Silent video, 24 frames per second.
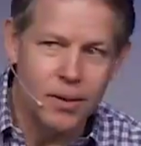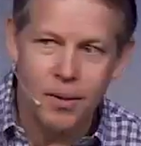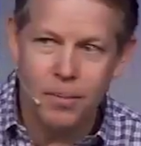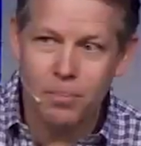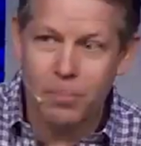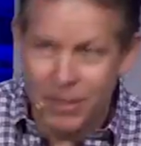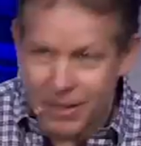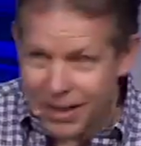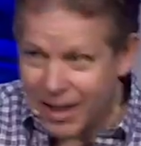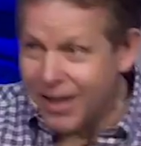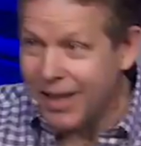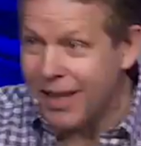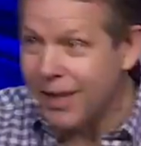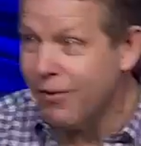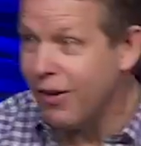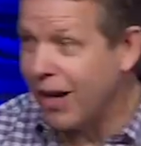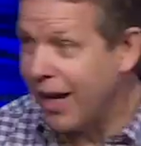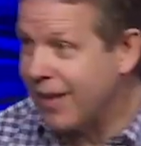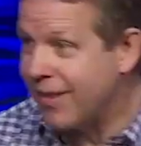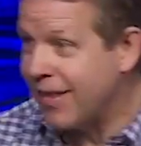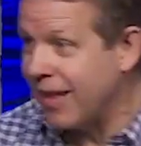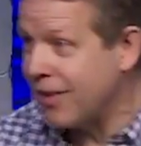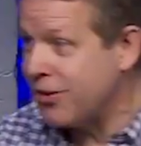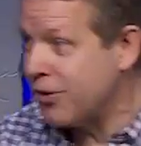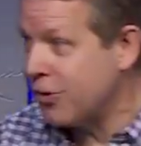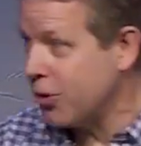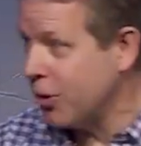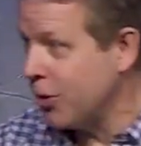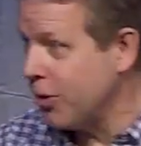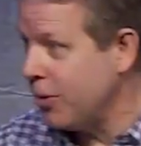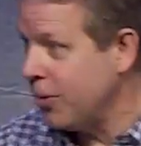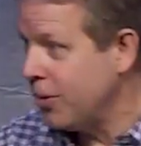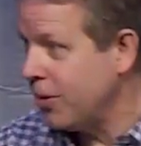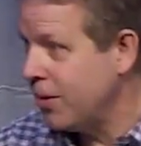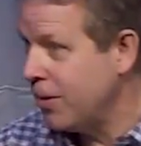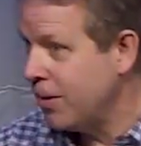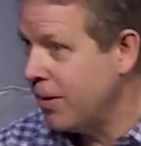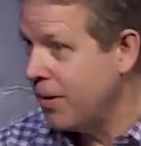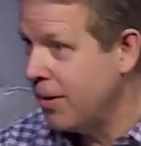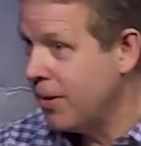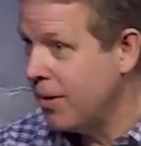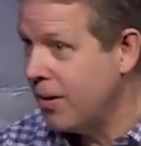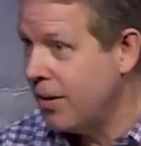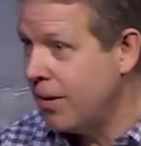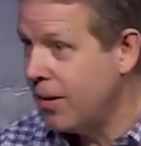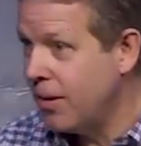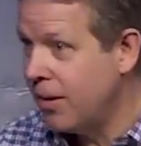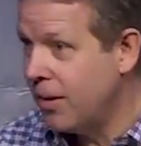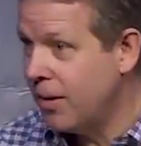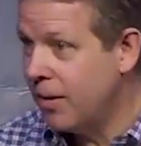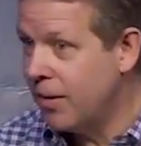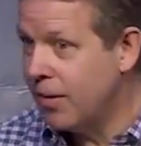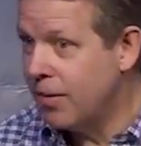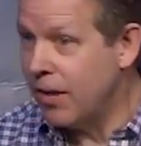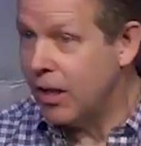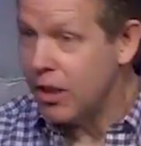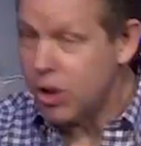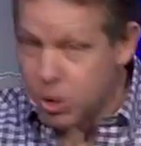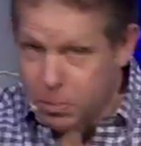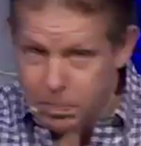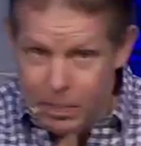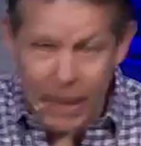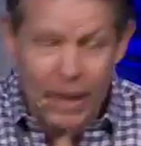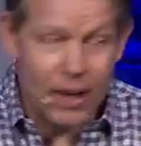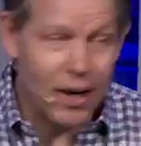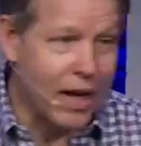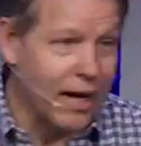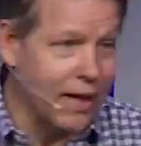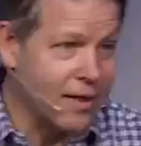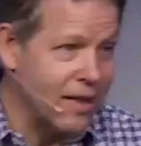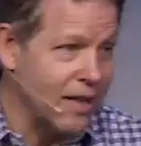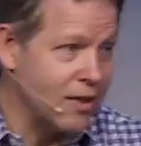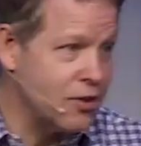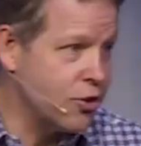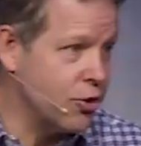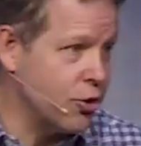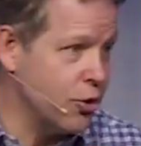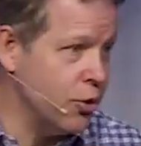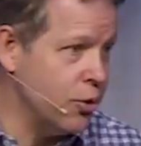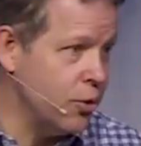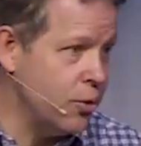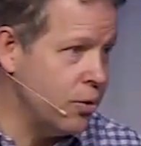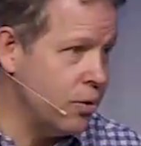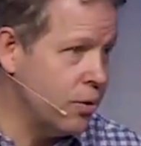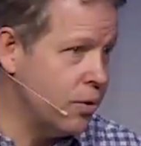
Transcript: but they live like that's true. They spend like that's true.